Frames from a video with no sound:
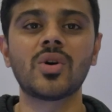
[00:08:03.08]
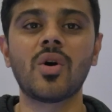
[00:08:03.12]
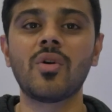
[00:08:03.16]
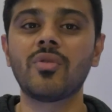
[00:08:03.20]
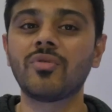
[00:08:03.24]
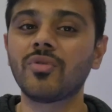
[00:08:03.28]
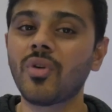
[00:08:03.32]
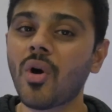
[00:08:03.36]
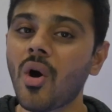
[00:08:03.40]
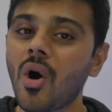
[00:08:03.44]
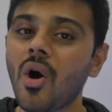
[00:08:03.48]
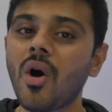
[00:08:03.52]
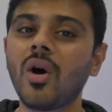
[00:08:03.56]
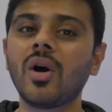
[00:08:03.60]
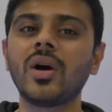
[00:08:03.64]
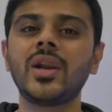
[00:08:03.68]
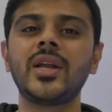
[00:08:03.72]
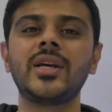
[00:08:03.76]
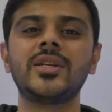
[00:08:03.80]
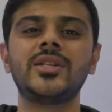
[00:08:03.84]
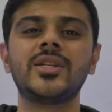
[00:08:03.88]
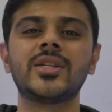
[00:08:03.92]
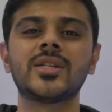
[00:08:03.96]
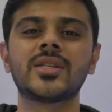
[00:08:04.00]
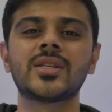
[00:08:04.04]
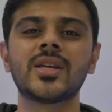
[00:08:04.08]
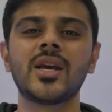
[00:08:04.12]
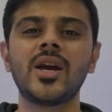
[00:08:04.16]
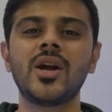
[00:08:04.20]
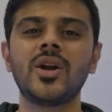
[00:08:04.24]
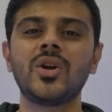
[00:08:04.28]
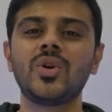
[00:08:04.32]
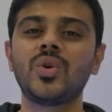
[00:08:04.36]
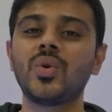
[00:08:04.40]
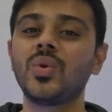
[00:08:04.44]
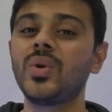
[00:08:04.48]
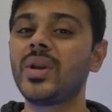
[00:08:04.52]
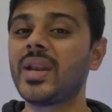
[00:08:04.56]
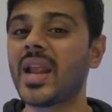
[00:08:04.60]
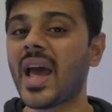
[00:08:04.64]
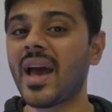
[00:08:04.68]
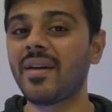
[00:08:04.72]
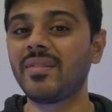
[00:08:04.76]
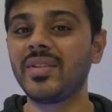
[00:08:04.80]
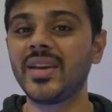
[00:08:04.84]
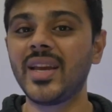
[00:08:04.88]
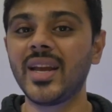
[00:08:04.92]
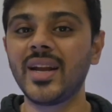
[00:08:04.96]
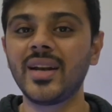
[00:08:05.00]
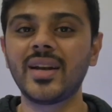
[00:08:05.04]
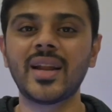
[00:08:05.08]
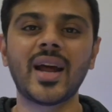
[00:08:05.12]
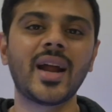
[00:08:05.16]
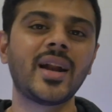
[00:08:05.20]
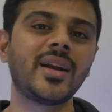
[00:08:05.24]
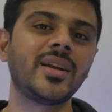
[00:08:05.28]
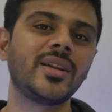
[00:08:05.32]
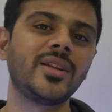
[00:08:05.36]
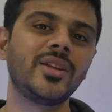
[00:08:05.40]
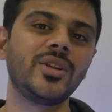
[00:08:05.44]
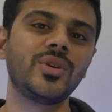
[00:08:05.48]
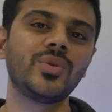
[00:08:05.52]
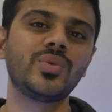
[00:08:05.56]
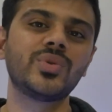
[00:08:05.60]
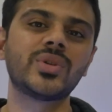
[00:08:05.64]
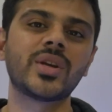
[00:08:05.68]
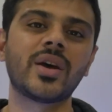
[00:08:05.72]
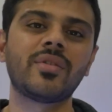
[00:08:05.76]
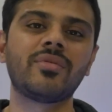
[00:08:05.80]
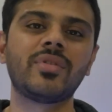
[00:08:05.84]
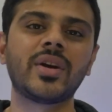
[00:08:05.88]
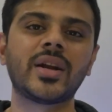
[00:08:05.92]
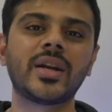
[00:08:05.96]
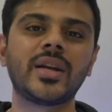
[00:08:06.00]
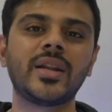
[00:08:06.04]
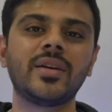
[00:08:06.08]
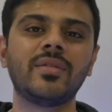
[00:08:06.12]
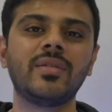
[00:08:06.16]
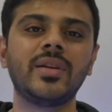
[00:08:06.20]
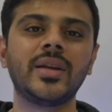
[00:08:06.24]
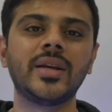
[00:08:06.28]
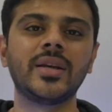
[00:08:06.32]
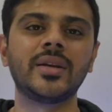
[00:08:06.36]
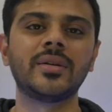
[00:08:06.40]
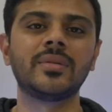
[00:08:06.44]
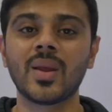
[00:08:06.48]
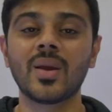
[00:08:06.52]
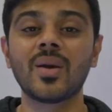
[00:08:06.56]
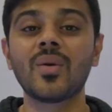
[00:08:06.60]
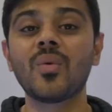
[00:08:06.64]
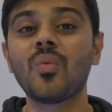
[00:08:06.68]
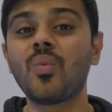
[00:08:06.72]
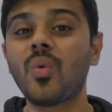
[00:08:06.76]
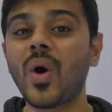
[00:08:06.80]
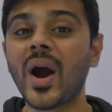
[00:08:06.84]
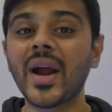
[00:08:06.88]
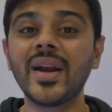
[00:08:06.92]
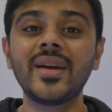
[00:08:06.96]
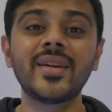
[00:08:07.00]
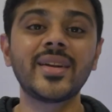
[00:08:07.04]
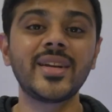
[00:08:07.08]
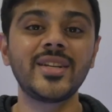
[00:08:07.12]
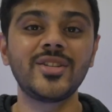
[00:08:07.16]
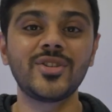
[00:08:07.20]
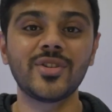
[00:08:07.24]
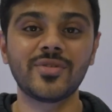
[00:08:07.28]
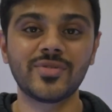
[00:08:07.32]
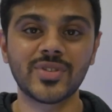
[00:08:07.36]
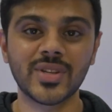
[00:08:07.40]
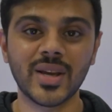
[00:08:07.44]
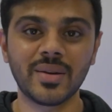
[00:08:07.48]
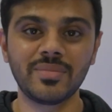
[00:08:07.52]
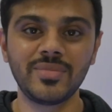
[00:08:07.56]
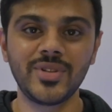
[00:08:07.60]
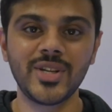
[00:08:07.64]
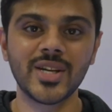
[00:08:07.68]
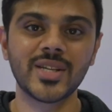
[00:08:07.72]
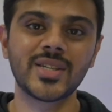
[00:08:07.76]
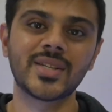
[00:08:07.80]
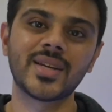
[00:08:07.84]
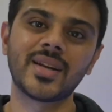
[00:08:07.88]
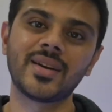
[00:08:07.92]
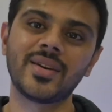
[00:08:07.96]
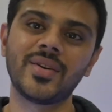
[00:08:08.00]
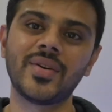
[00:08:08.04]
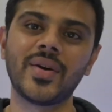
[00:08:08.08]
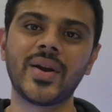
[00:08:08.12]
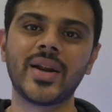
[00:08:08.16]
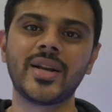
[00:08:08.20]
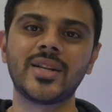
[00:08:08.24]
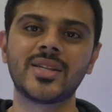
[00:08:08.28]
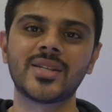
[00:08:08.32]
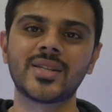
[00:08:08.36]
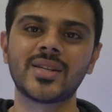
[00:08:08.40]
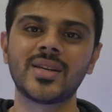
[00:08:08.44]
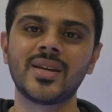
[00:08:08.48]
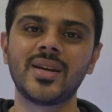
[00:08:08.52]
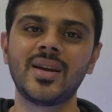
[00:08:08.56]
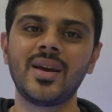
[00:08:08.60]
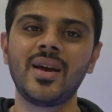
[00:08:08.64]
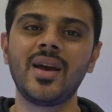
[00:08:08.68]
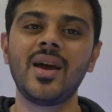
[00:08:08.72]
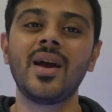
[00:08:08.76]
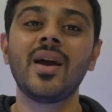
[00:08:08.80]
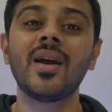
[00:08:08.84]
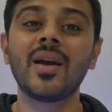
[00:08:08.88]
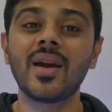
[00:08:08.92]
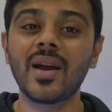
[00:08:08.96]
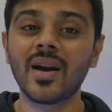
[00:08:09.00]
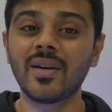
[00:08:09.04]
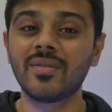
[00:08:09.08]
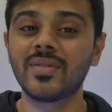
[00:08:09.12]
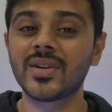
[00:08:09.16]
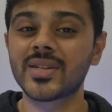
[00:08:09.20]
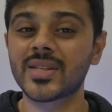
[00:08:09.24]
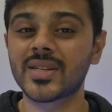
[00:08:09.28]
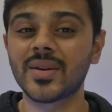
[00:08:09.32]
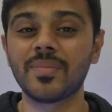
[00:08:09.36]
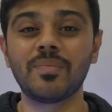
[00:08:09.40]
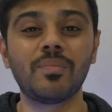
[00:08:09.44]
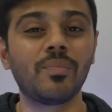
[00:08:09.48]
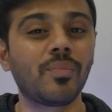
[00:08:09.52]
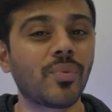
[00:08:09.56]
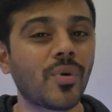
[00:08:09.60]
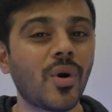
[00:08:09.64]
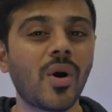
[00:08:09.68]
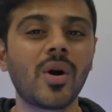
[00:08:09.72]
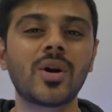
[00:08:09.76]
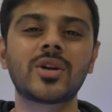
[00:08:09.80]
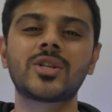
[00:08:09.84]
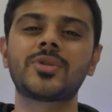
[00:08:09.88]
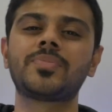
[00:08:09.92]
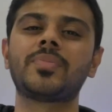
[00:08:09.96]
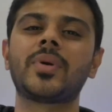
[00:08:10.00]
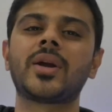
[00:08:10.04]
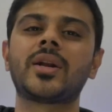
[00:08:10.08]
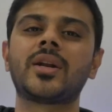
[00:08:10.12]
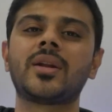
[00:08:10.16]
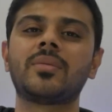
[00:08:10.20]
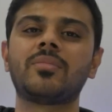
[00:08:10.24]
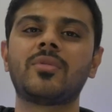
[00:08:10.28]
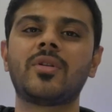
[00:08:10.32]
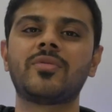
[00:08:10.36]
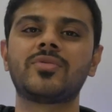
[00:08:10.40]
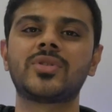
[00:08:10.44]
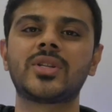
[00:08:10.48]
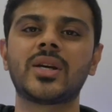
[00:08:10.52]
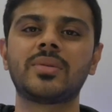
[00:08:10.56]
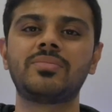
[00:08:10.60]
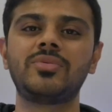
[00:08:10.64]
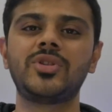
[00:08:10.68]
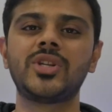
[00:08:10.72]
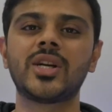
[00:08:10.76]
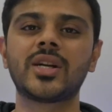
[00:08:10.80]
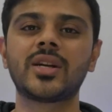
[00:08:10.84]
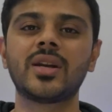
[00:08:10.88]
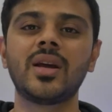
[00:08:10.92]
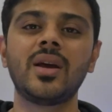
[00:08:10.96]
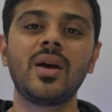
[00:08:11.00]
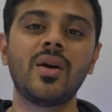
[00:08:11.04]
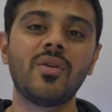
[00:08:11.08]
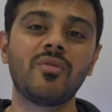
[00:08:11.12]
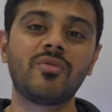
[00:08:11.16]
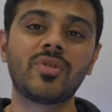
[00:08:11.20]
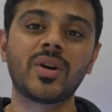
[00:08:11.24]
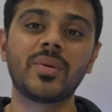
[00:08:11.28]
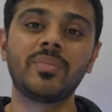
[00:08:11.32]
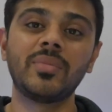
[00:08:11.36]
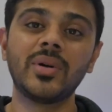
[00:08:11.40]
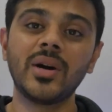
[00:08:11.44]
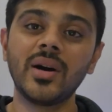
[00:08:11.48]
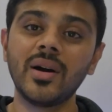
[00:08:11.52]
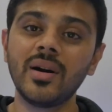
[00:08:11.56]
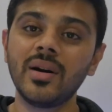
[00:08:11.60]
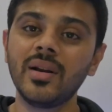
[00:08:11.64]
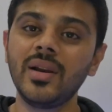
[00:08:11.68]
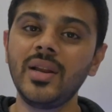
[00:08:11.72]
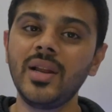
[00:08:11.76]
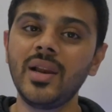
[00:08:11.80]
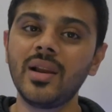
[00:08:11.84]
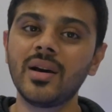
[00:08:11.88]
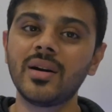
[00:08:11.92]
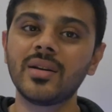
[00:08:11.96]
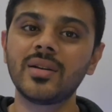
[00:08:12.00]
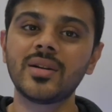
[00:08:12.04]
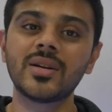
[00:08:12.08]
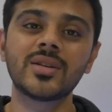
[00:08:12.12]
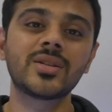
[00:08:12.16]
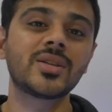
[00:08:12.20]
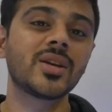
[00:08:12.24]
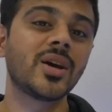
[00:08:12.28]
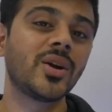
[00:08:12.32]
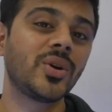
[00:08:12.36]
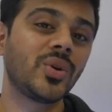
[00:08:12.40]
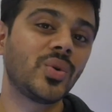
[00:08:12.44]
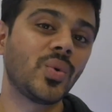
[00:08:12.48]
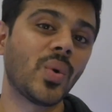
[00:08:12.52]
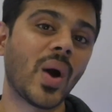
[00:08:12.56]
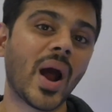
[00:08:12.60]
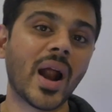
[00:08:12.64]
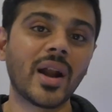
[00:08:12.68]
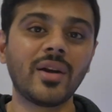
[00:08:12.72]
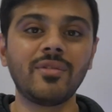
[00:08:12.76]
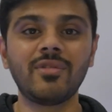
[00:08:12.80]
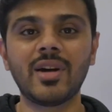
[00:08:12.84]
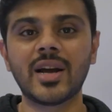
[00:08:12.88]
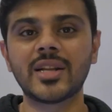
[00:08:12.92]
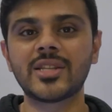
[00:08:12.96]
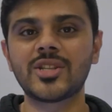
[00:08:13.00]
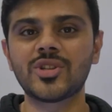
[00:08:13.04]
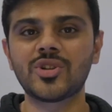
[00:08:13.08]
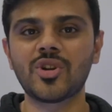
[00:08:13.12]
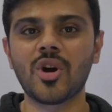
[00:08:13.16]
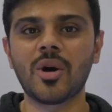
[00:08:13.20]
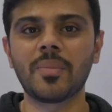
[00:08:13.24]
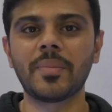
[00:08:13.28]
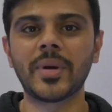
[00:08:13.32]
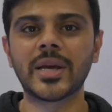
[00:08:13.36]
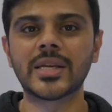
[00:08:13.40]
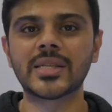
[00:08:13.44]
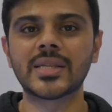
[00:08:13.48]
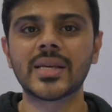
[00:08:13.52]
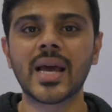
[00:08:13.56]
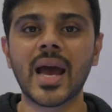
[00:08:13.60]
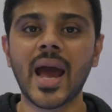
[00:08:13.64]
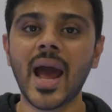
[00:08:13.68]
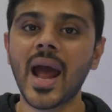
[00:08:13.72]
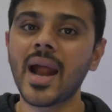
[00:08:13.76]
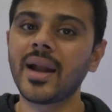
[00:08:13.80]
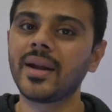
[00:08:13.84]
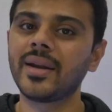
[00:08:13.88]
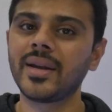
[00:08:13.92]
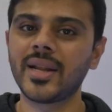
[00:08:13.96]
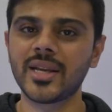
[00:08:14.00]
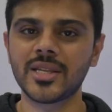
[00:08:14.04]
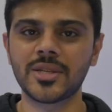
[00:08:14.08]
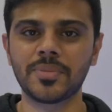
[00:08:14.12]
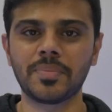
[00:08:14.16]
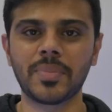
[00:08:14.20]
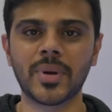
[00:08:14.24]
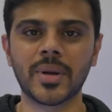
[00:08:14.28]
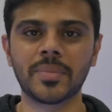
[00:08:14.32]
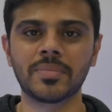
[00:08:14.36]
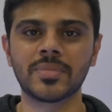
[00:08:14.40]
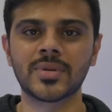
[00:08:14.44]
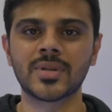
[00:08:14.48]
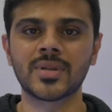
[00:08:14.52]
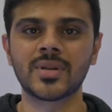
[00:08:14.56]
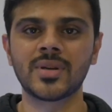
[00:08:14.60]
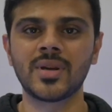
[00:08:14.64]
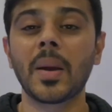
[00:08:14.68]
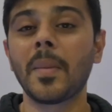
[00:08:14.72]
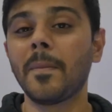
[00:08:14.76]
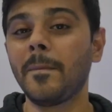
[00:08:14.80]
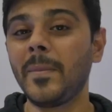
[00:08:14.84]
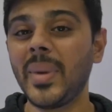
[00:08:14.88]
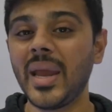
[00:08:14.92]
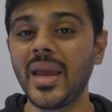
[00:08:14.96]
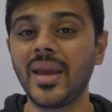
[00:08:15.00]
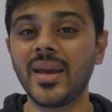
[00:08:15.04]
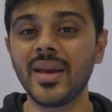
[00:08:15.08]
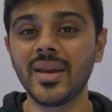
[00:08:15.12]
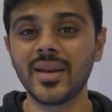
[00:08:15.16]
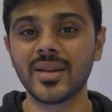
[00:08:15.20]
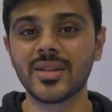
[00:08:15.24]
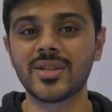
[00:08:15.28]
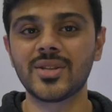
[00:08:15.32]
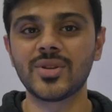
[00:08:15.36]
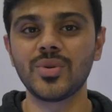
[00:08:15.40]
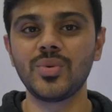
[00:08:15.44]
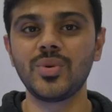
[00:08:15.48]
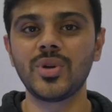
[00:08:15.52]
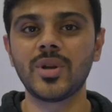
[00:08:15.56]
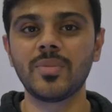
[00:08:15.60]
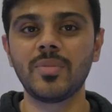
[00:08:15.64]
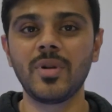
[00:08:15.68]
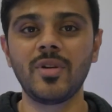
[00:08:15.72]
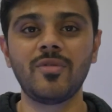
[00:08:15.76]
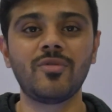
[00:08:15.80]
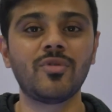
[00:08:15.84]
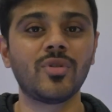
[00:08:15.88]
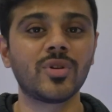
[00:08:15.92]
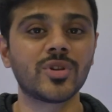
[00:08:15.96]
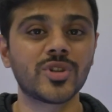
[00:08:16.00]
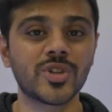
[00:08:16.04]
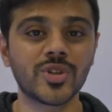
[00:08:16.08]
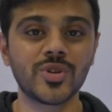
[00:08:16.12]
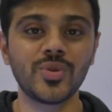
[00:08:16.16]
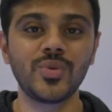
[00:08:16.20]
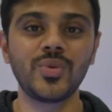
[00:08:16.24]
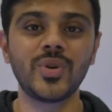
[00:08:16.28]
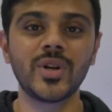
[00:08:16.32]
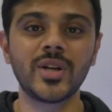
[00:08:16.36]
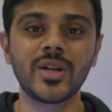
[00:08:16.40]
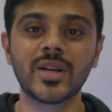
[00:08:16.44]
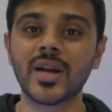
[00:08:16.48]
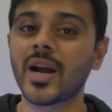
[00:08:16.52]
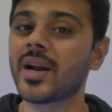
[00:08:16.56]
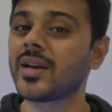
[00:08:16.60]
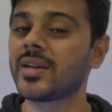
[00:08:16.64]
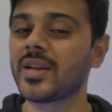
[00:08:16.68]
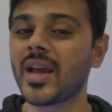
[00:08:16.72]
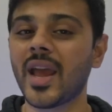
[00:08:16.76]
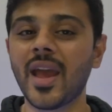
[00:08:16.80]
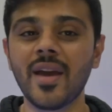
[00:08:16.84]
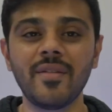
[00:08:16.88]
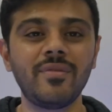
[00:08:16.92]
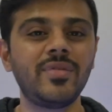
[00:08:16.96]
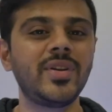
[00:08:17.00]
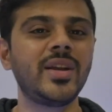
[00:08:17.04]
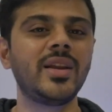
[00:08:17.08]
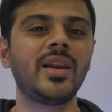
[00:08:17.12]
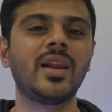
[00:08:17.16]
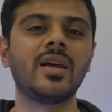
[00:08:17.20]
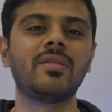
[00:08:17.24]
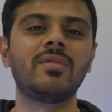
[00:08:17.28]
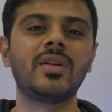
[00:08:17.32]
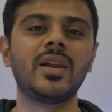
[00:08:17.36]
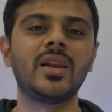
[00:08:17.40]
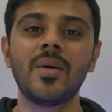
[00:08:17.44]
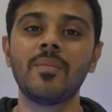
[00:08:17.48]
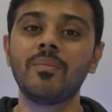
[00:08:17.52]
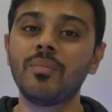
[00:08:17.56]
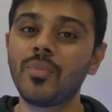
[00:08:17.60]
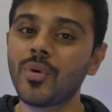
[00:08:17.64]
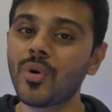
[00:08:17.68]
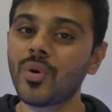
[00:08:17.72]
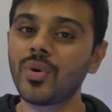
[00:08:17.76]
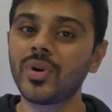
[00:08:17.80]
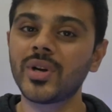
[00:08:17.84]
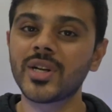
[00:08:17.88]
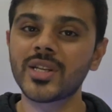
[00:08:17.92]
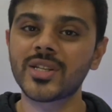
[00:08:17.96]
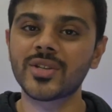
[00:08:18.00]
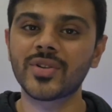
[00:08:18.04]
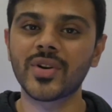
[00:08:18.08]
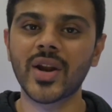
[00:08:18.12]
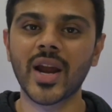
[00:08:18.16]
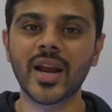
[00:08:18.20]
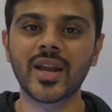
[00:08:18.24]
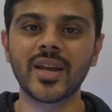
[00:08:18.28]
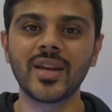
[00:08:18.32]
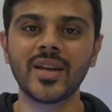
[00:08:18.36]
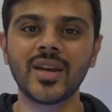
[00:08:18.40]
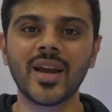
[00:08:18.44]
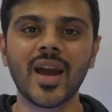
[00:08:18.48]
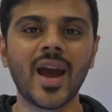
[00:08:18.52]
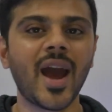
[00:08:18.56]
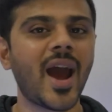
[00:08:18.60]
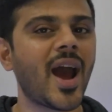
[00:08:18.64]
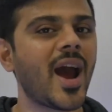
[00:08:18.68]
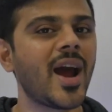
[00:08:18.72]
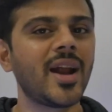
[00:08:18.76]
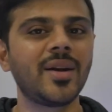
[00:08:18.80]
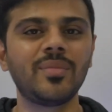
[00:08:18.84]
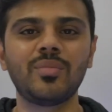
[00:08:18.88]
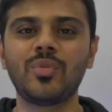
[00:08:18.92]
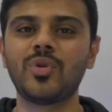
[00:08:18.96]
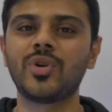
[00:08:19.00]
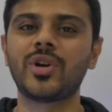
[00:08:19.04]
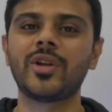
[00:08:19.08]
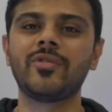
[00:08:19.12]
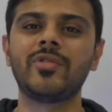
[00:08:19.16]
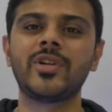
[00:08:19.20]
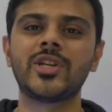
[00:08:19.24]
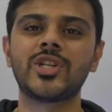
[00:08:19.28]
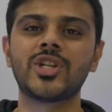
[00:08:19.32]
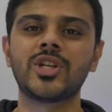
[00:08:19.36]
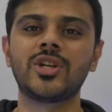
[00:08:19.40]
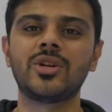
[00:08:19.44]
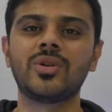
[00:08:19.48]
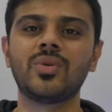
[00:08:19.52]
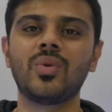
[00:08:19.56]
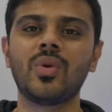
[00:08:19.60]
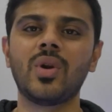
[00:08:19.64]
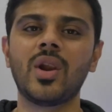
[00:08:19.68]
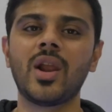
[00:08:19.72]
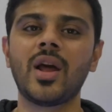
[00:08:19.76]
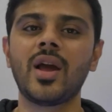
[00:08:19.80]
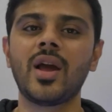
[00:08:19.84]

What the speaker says: of all ages to navigate and use effectively. Wide range of subjects and grades. Covers a broad spectrum of subjects from early learners to advanced topics and test preps, making it suitable for students at every level. Progress tracking and motivation tool.